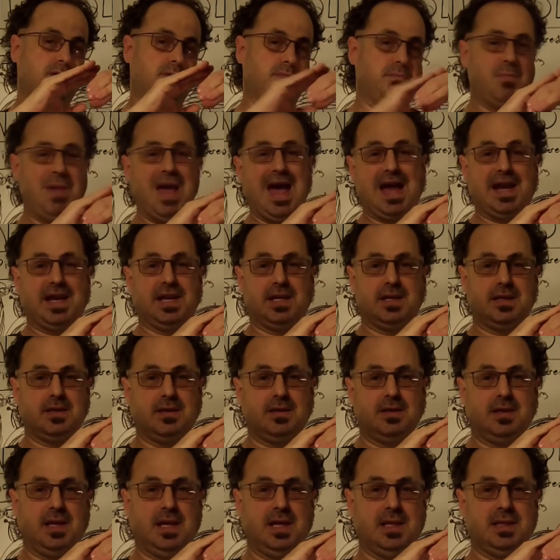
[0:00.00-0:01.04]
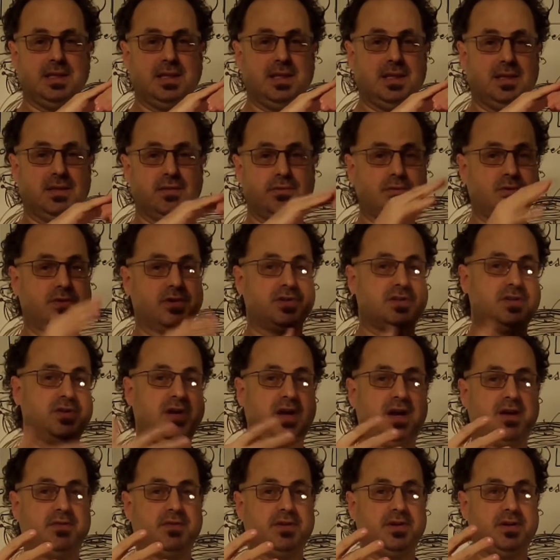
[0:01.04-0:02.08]
matting, and then of course you
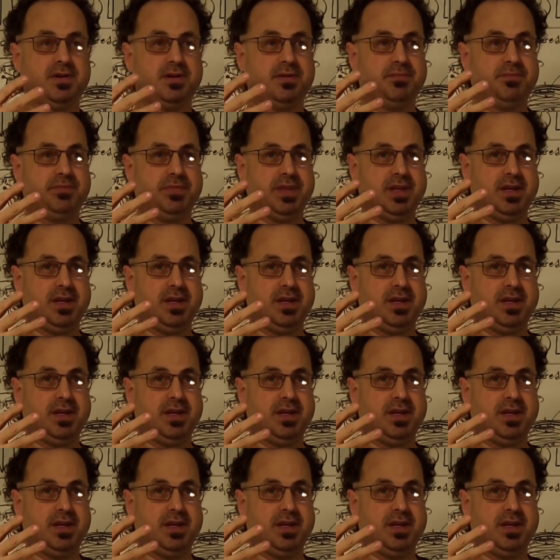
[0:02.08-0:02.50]
have a